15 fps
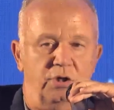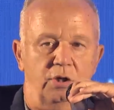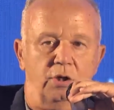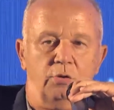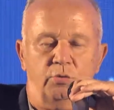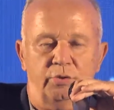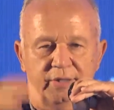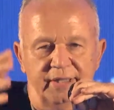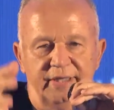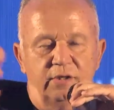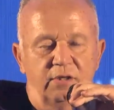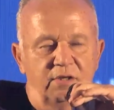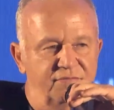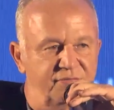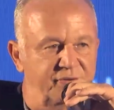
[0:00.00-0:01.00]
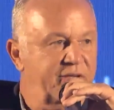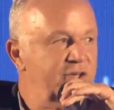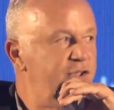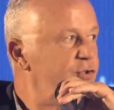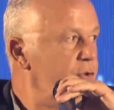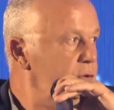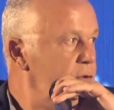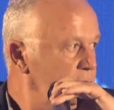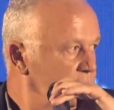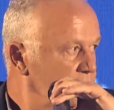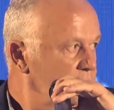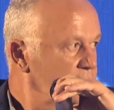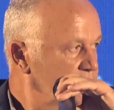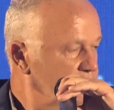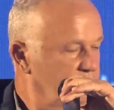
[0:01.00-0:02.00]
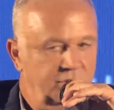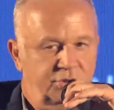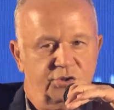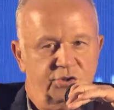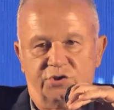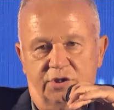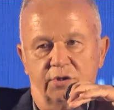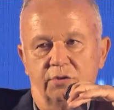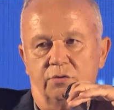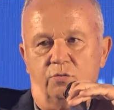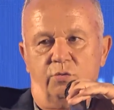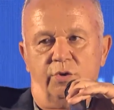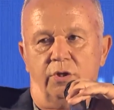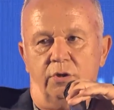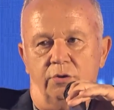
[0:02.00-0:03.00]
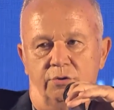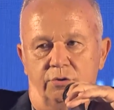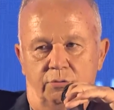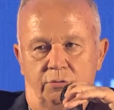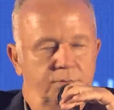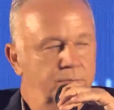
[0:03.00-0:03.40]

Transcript: along with legal and financial diligence that we all do.